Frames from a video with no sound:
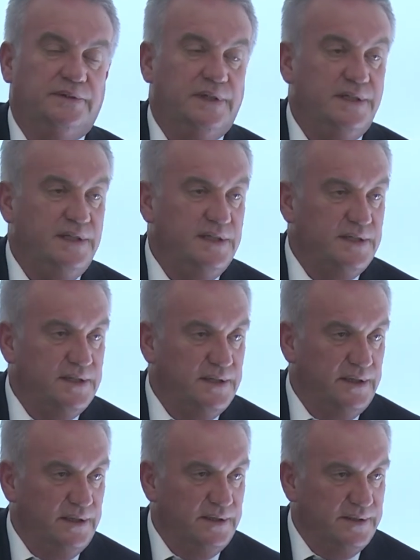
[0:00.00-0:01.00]

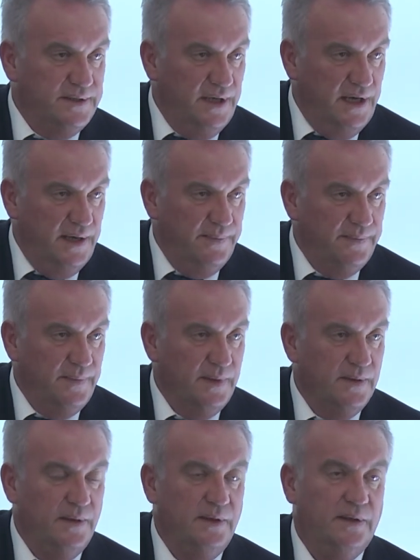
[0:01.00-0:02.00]
residency time,
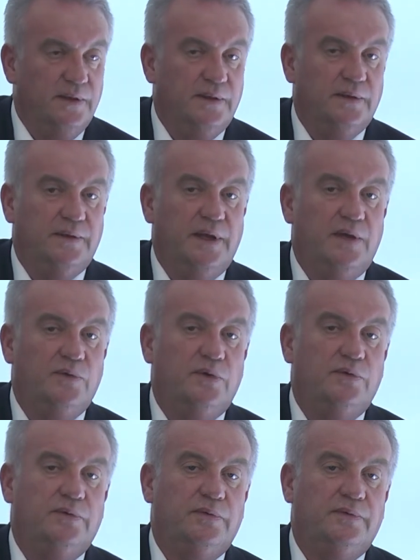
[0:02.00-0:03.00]
there
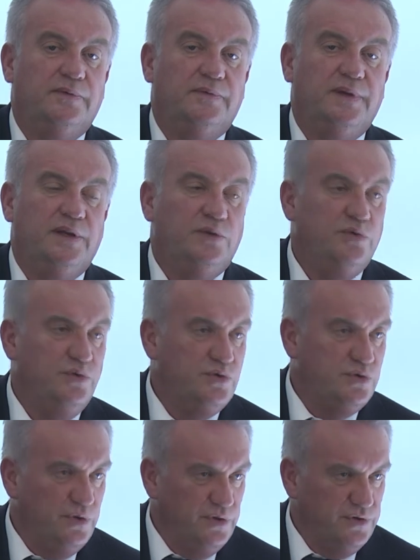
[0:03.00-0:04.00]
were very huge
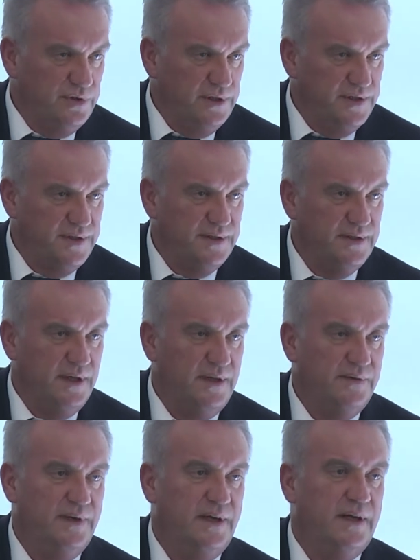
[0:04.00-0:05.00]
surgeries
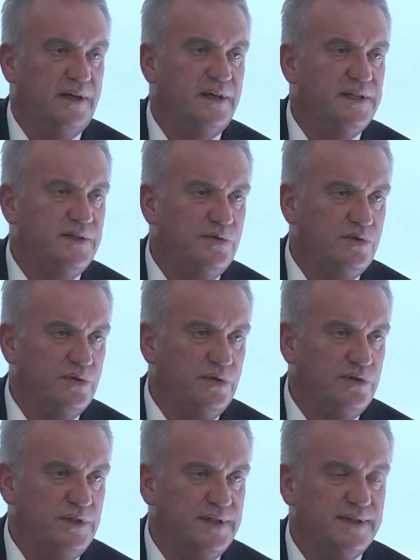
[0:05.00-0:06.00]
and very aggressive
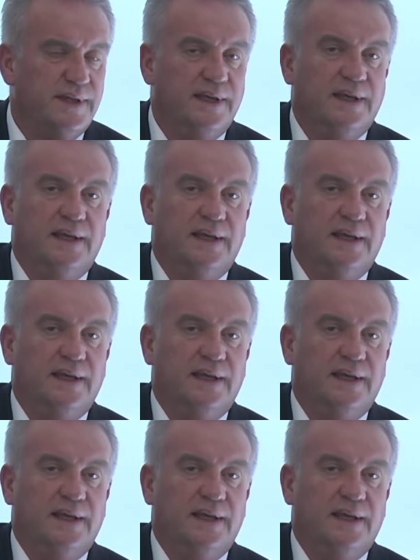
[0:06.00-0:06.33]
surgeries.